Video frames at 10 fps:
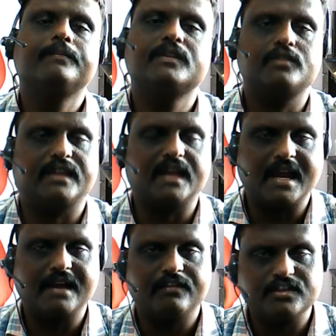So the
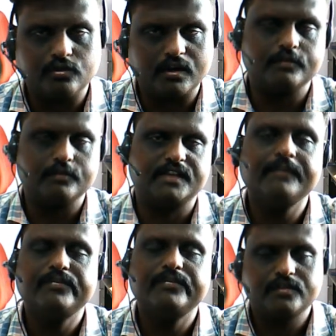language you are
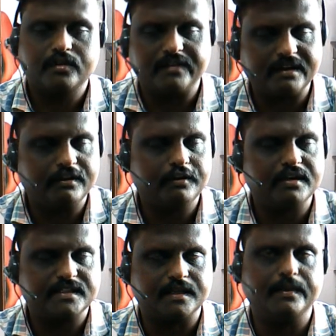using. So whenever you
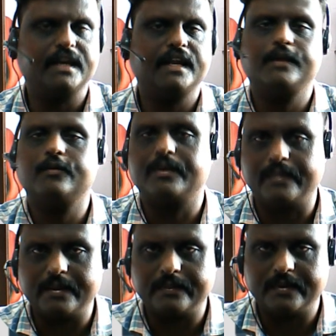are submitting your
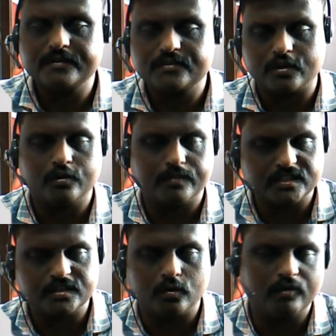paper, so you
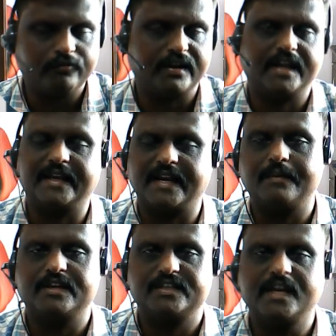must go for a
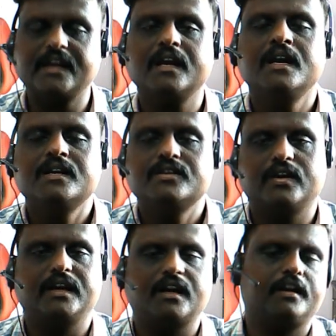grammar check. So
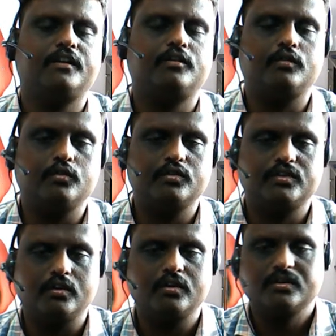in order to do
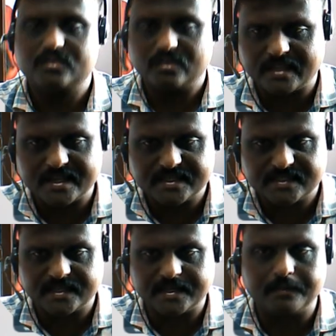so, so there is
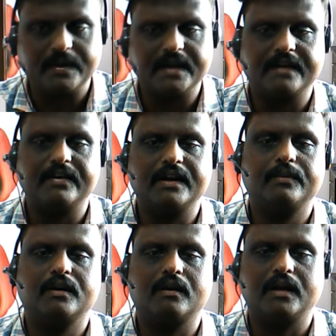a template
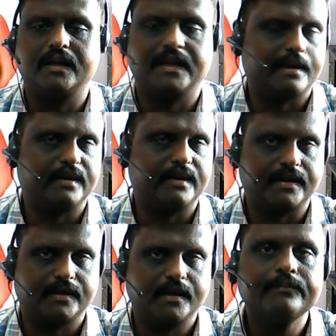available called grammar
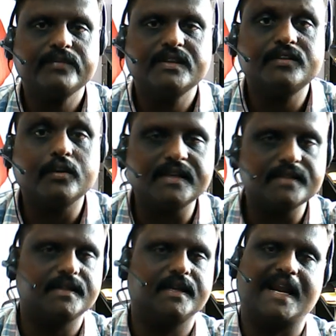corrector. So
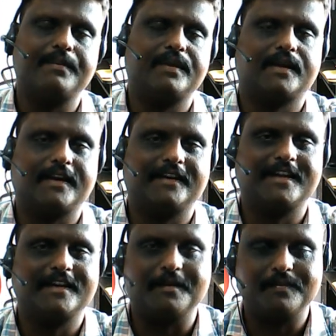this grammar corrector
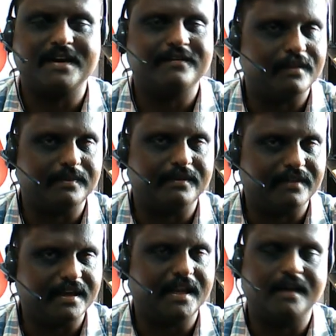template will be
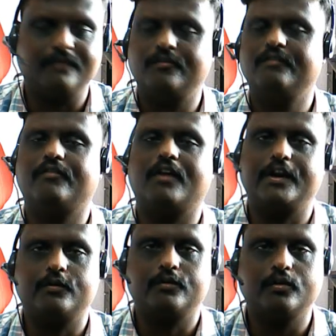very helpful for
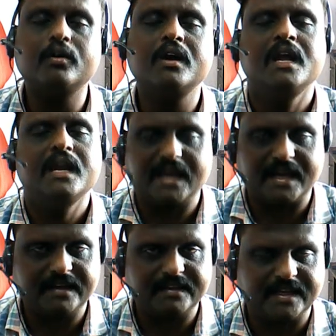you to
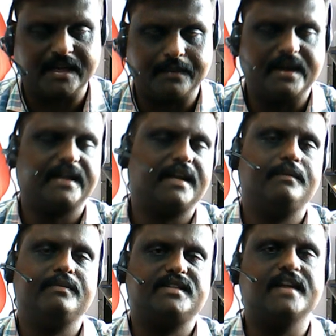correct the grammatical
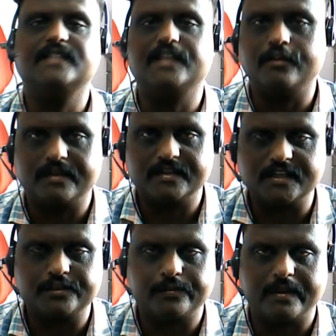mistakes in your
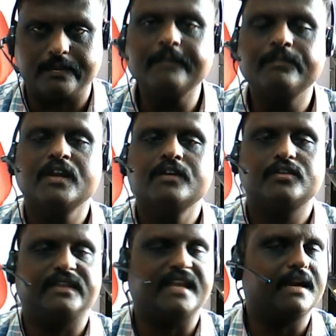research paper.
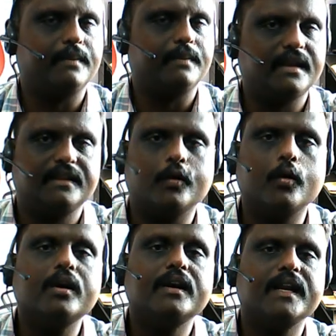So thereby the
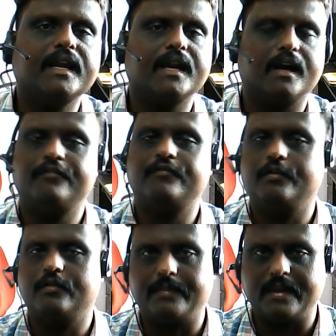quality of
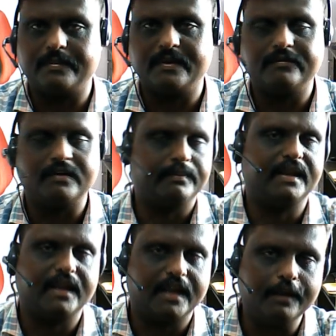your paper will
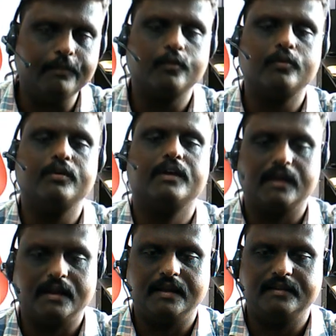be improved
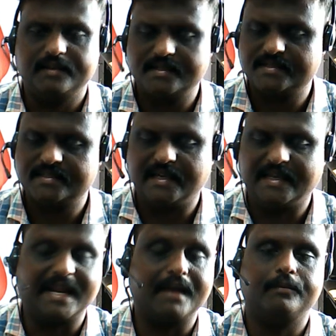in this
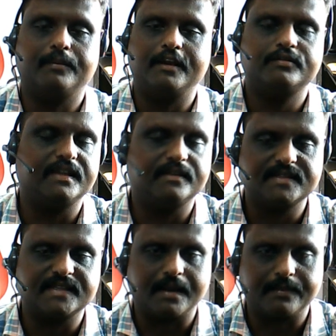by using this
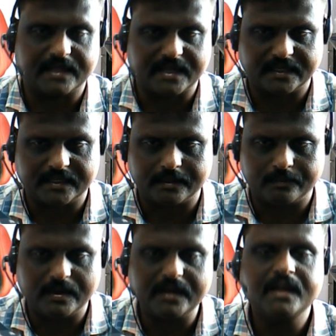grammar corrector
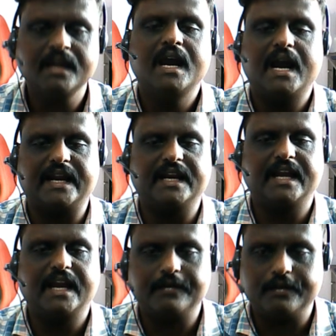template. Again, I
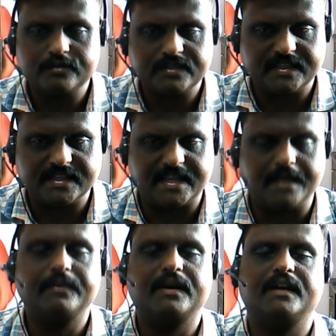have used the
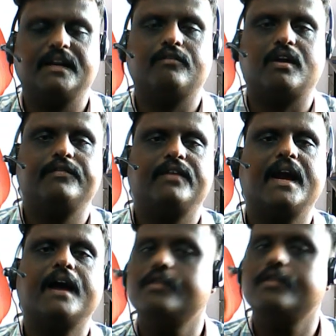same content what we
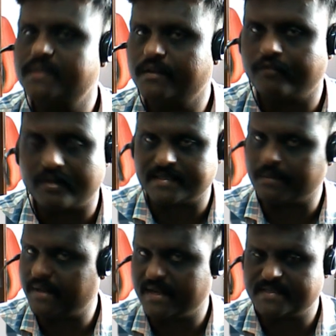have used for
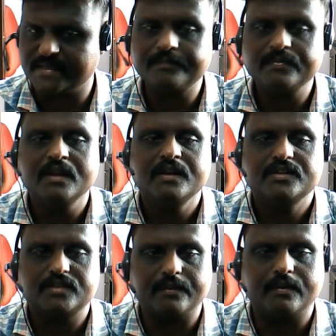summarizer.
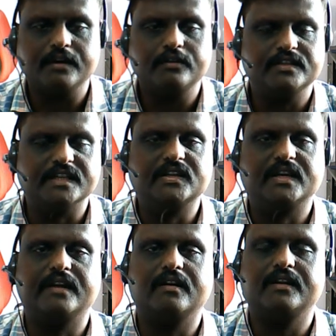So I'm going to just
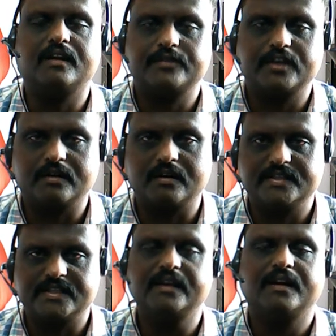click on the option called
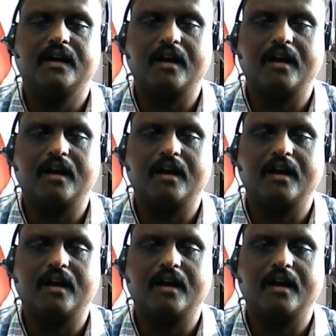send.